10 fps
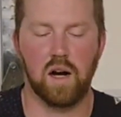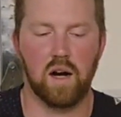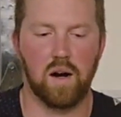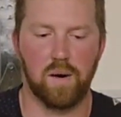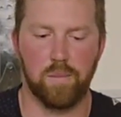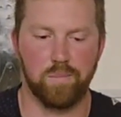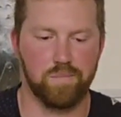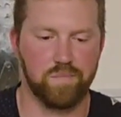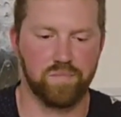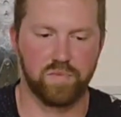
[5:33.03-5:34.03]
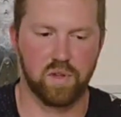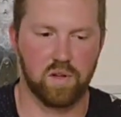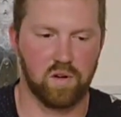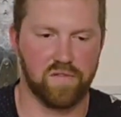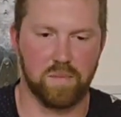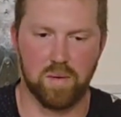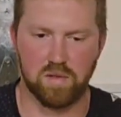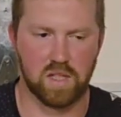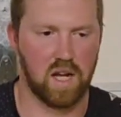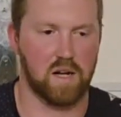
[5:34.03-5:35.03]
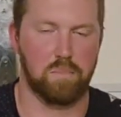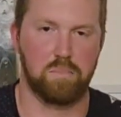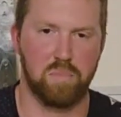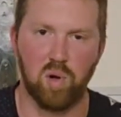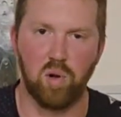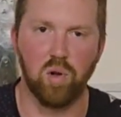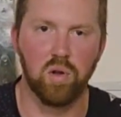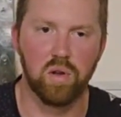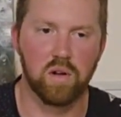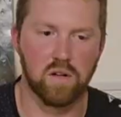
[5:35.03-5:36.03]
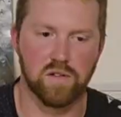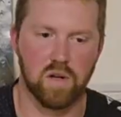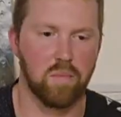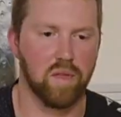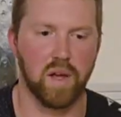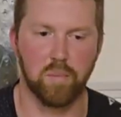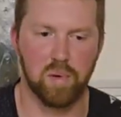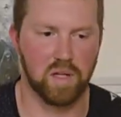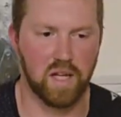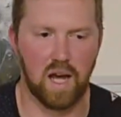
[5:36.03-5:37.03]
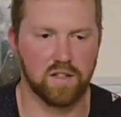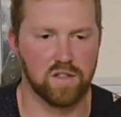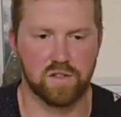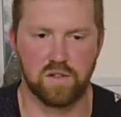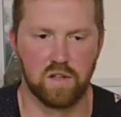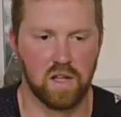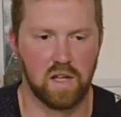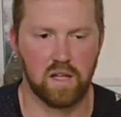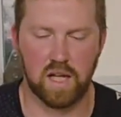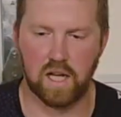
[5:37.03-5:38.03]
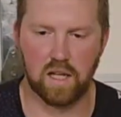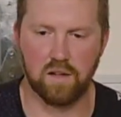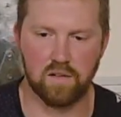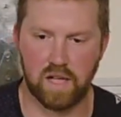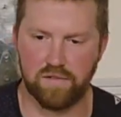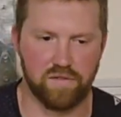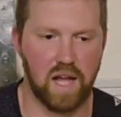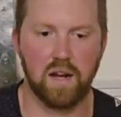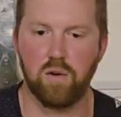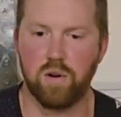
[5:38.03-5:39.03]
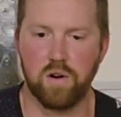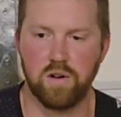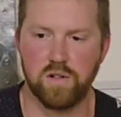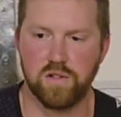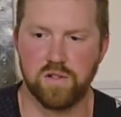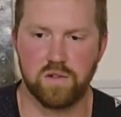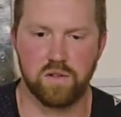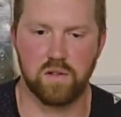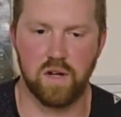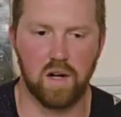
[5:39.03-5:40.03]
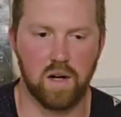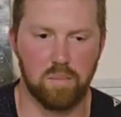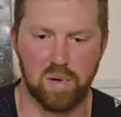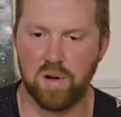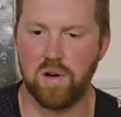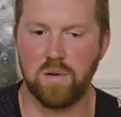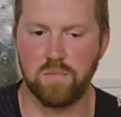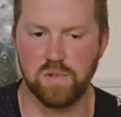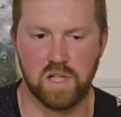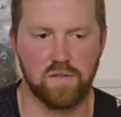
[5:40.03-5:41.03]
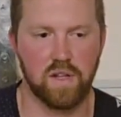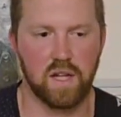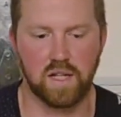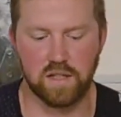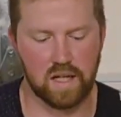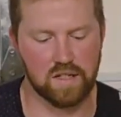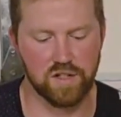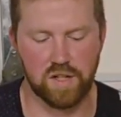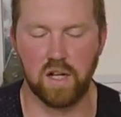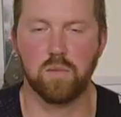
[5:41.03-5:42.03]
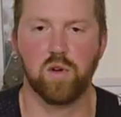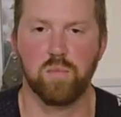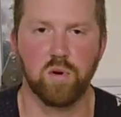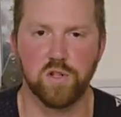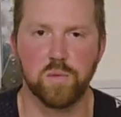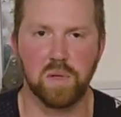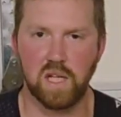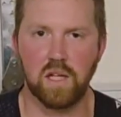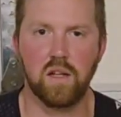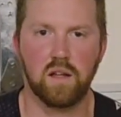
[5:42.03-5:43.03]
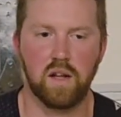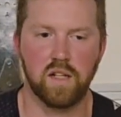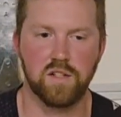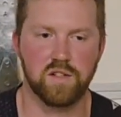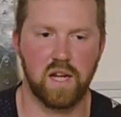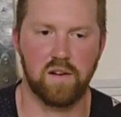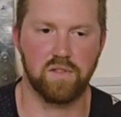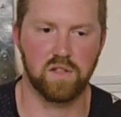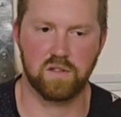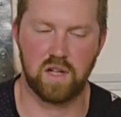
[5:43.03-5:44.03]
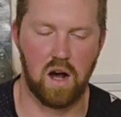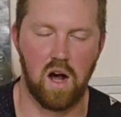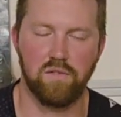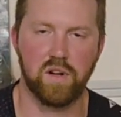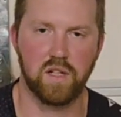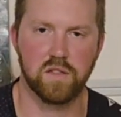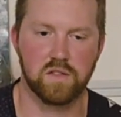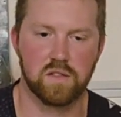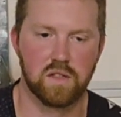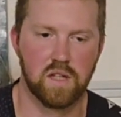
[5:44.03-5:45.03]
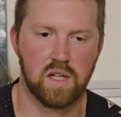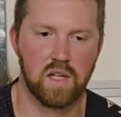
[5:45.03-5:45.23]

or if I'm able to kind of pull or something, but yeah, just hitting like flat corners, berms and everything, I can just hit them with more speed, and I just have this confidence